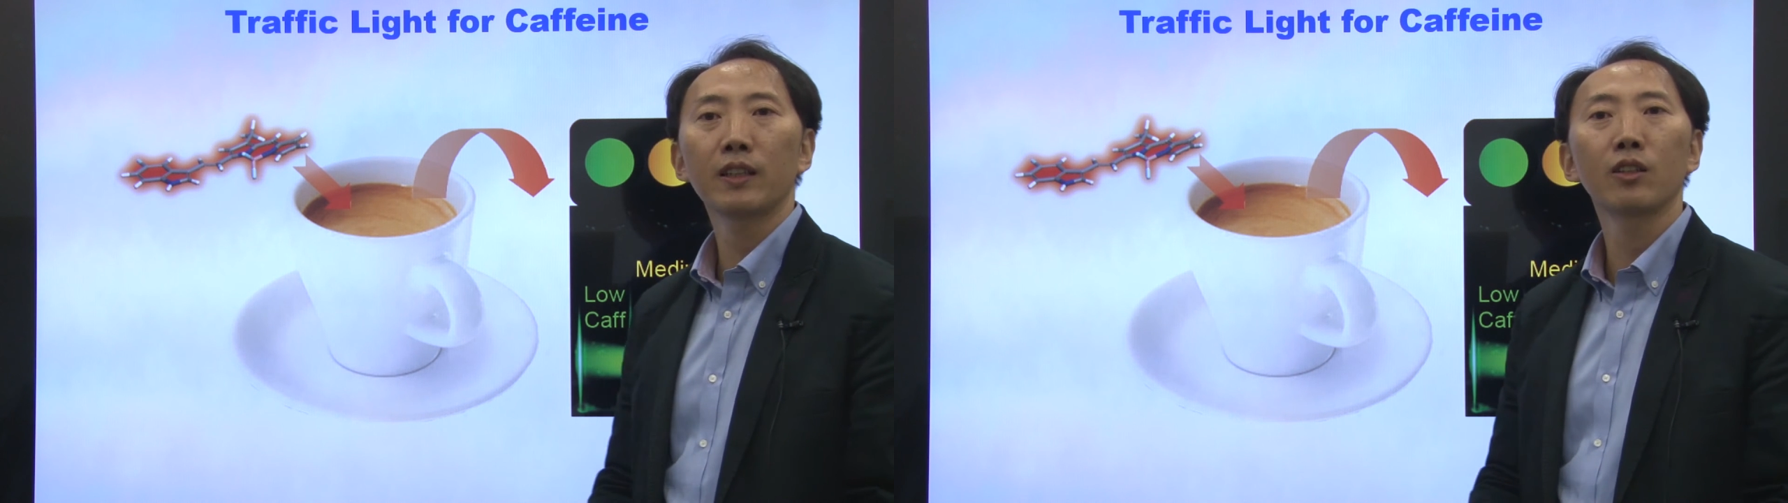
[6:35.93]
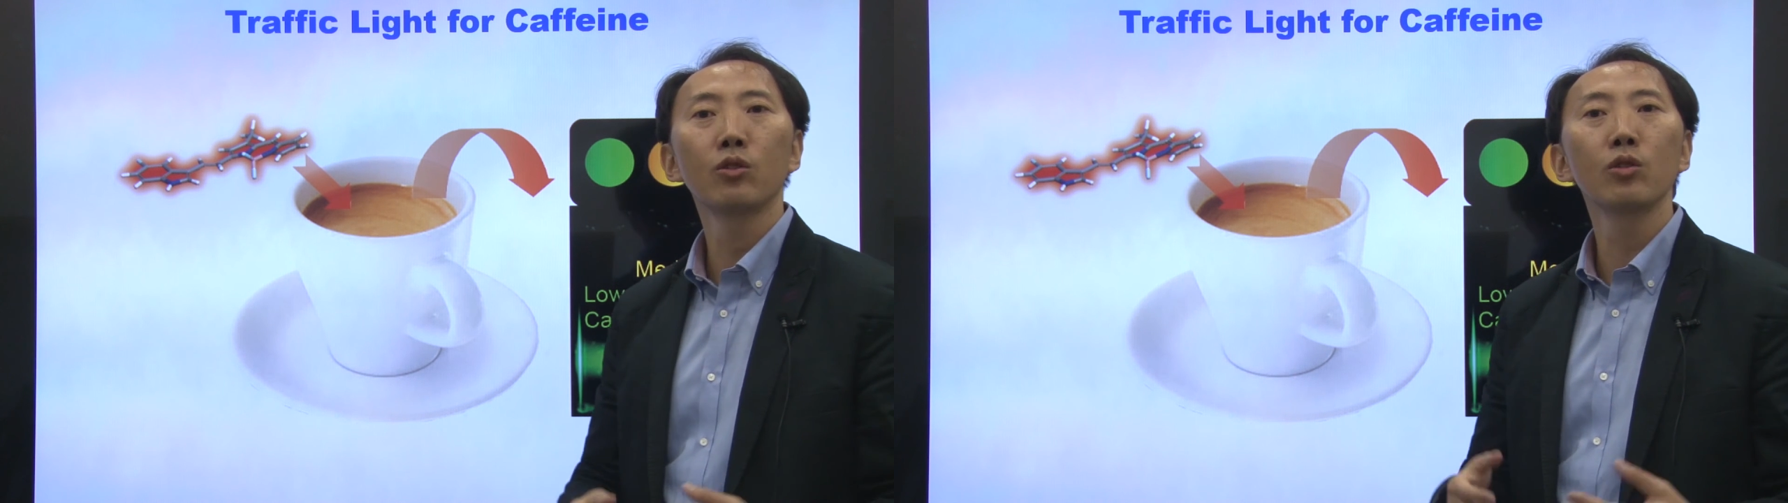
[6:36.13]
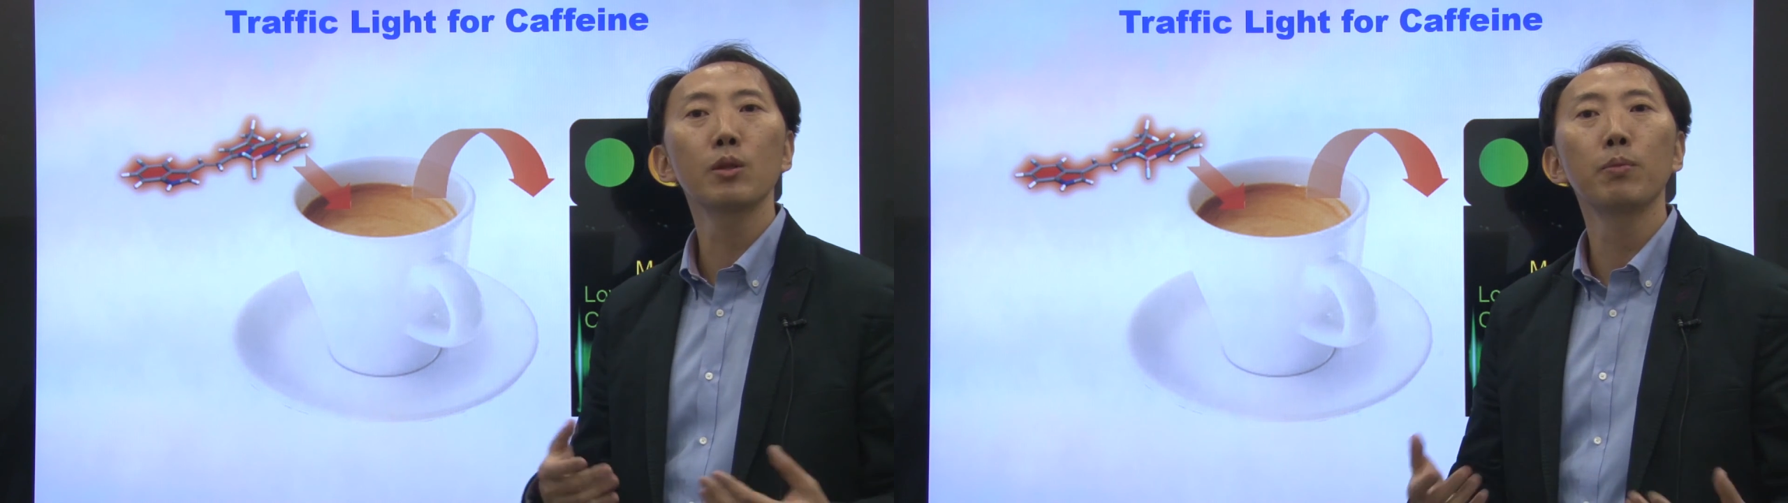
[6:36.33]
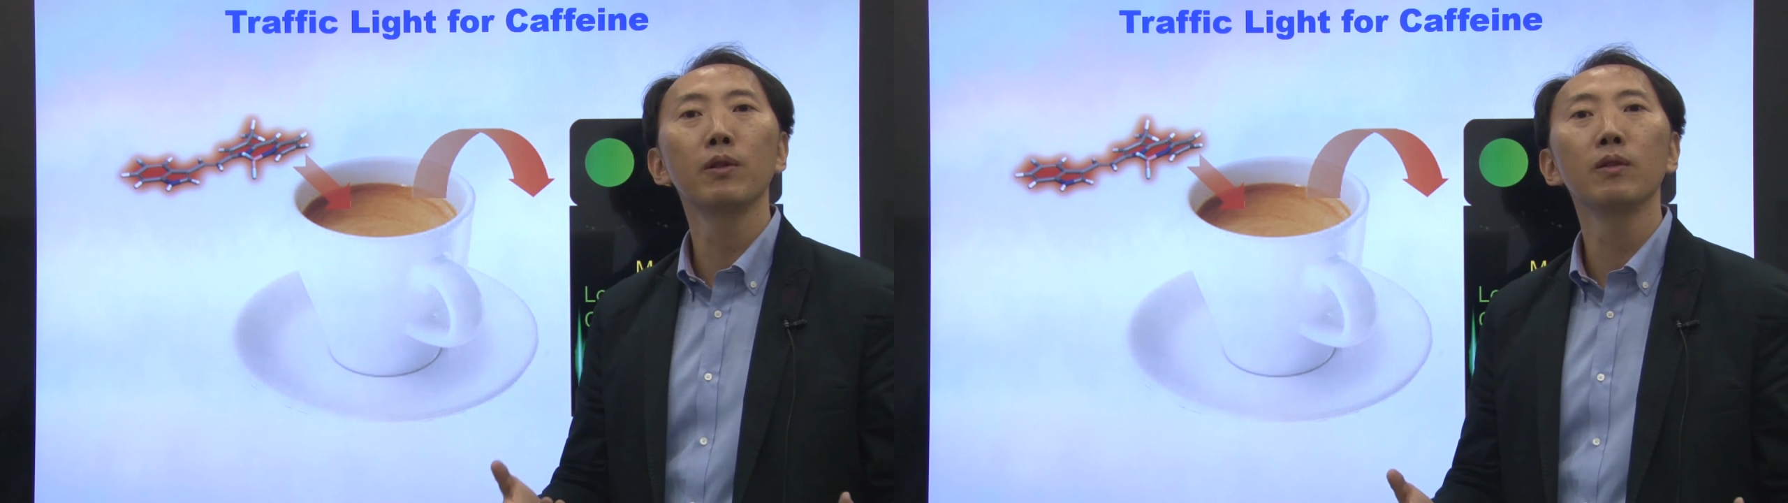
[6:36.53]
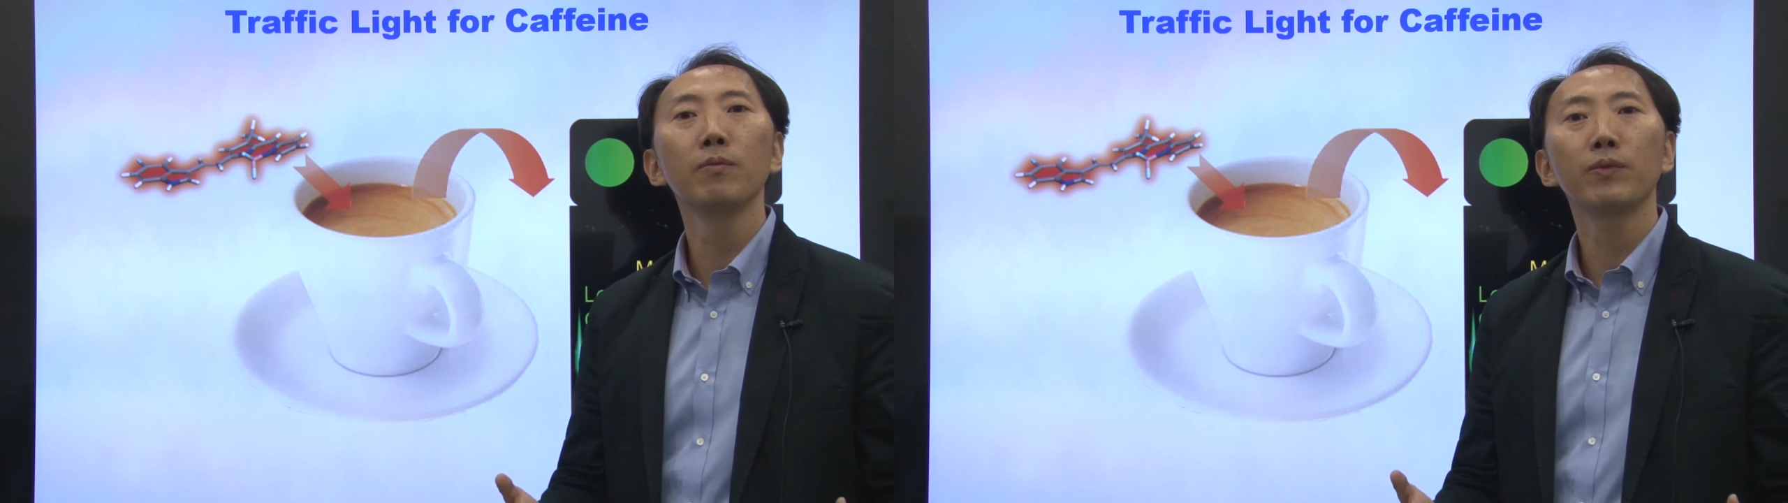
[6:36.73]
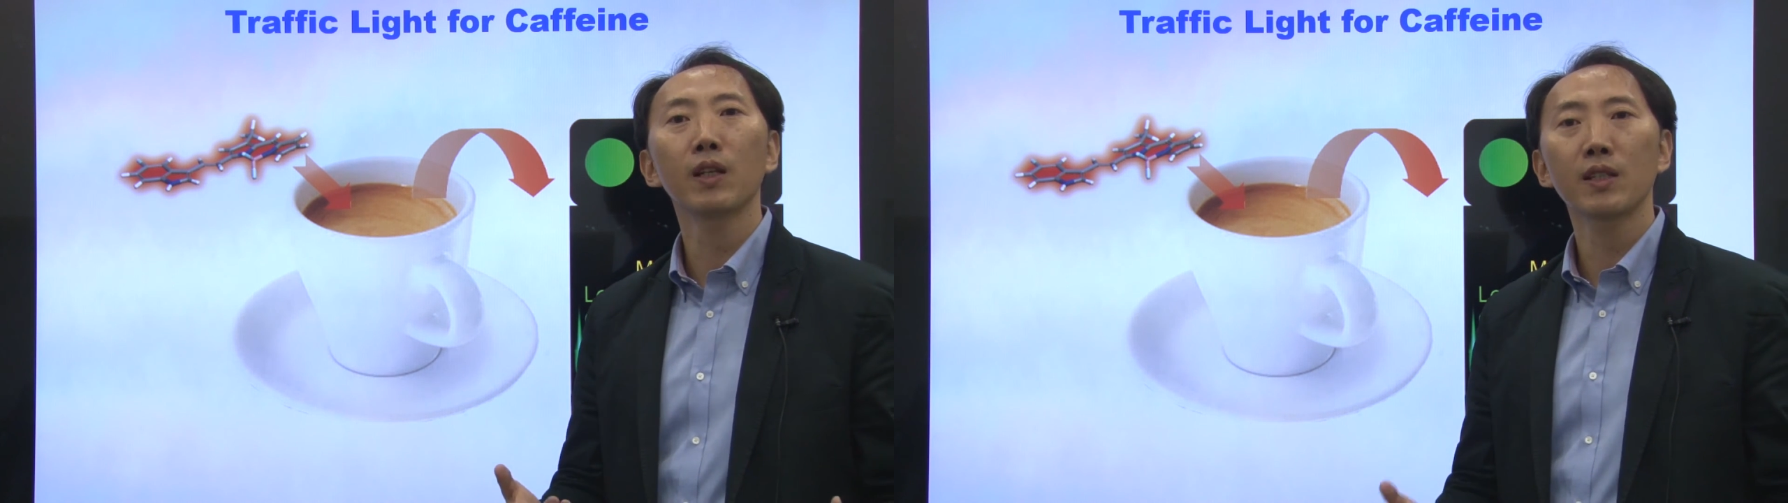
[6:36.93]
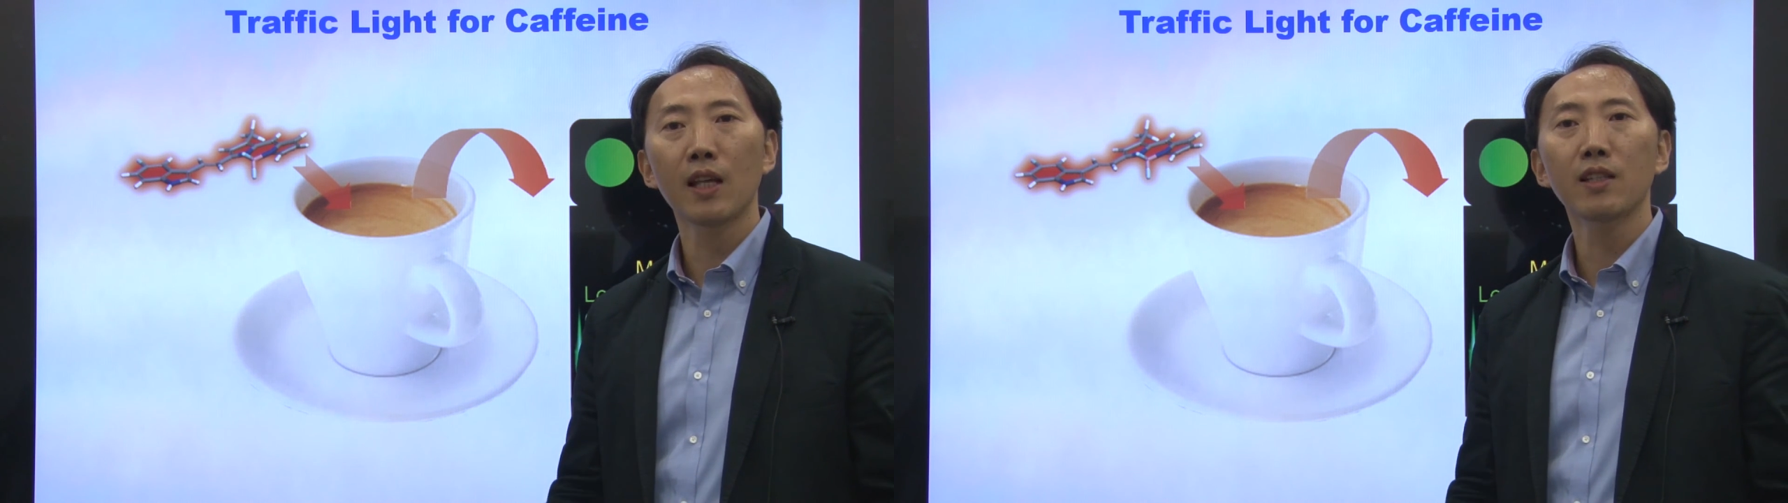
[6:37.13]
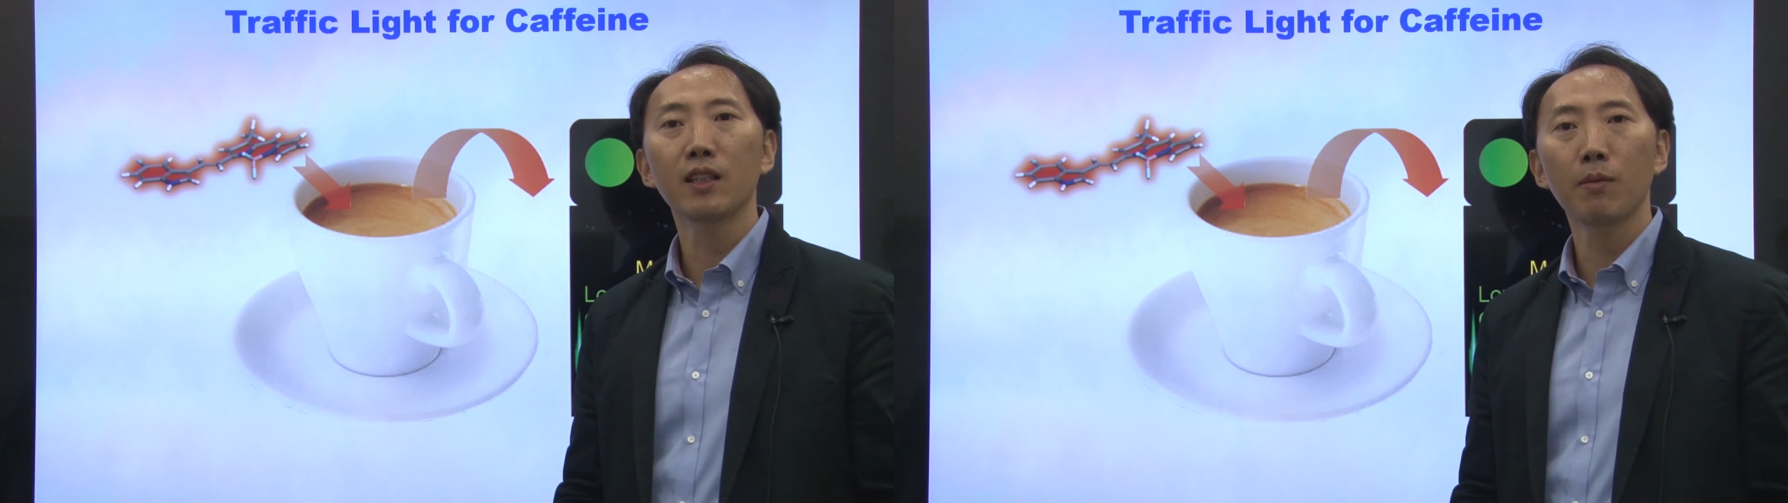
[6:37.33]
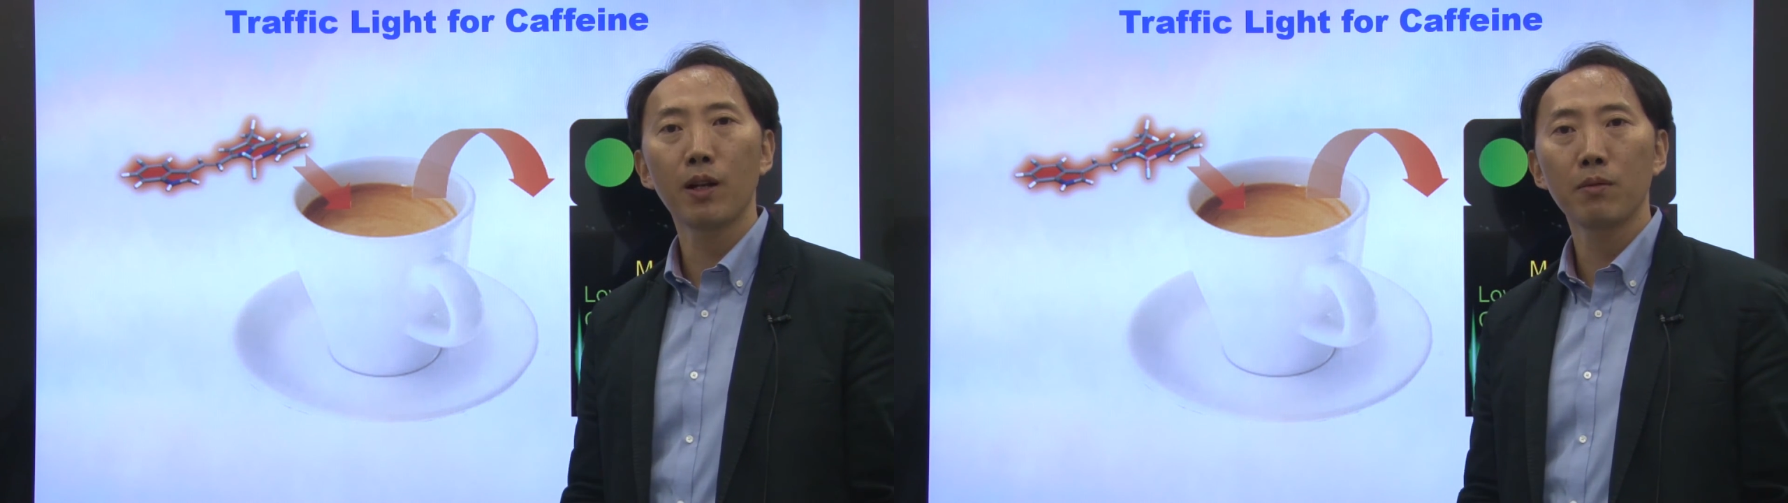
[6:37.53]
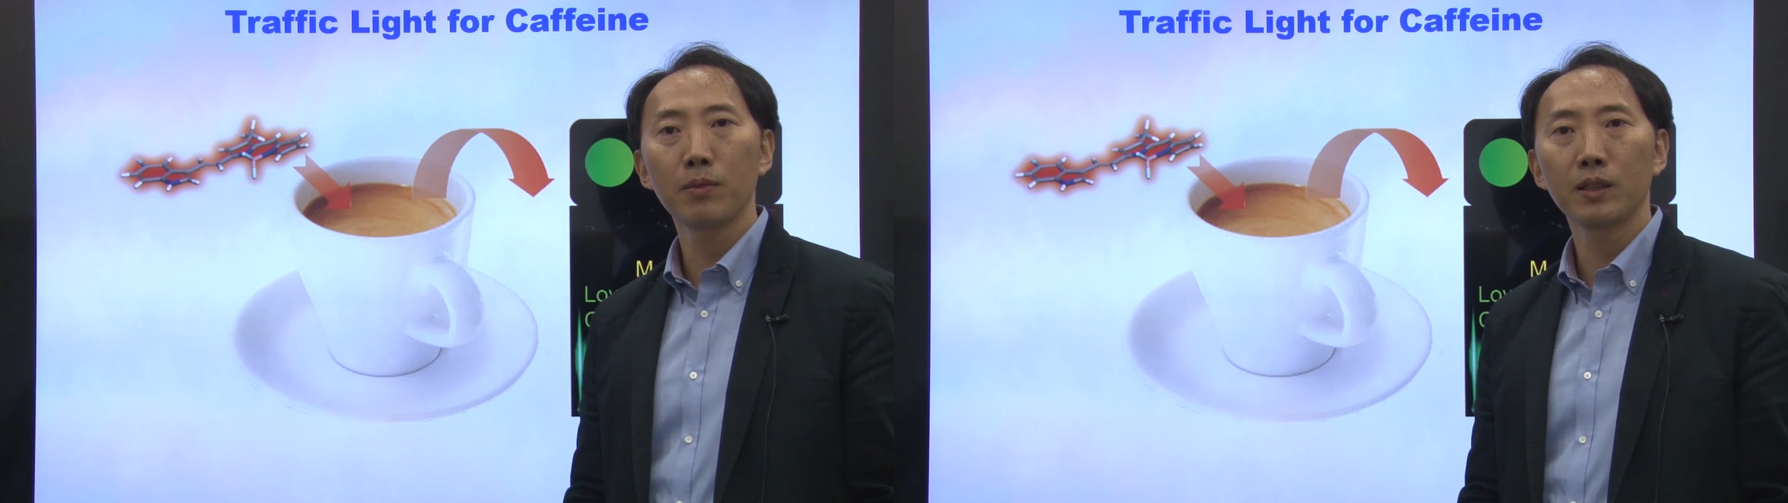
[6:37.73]
the useful sensor
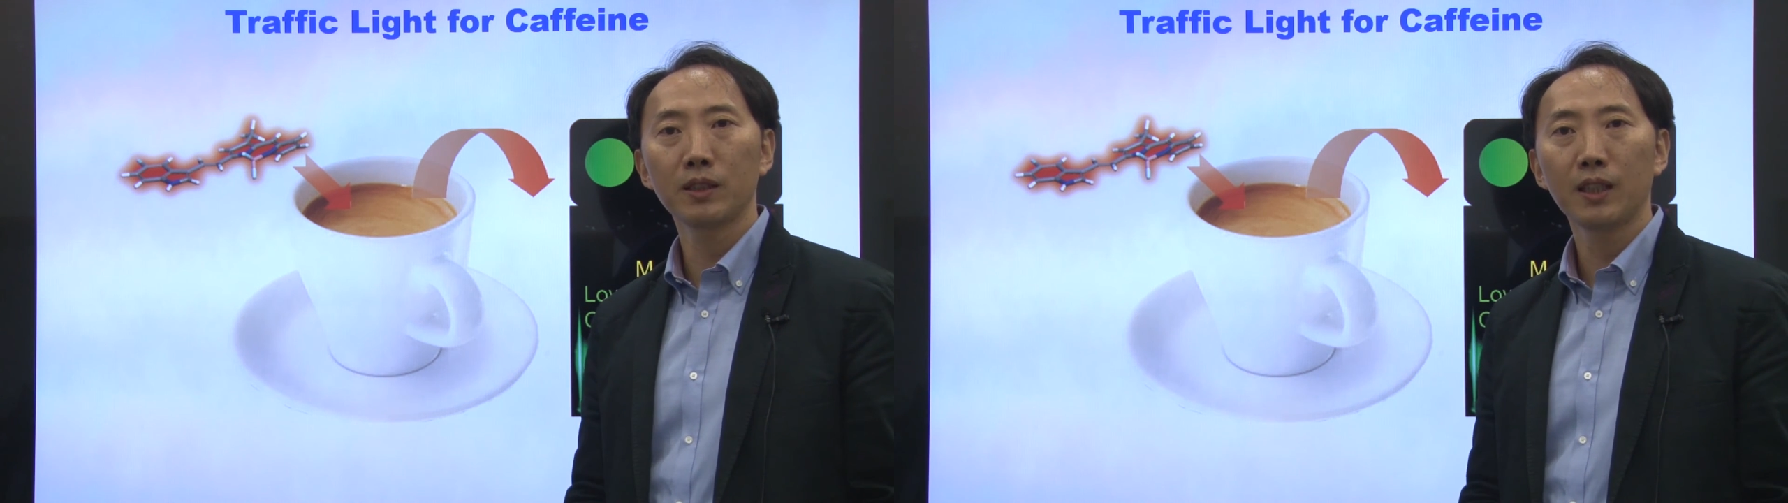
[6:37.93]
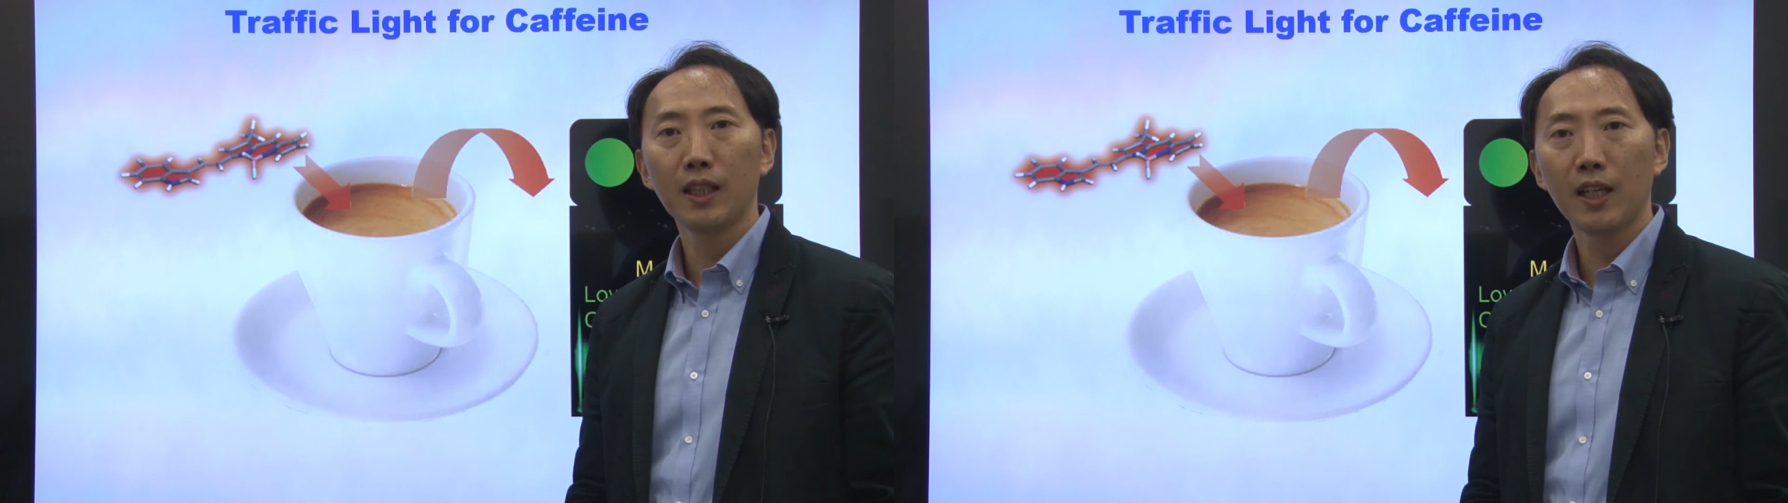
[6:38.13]
development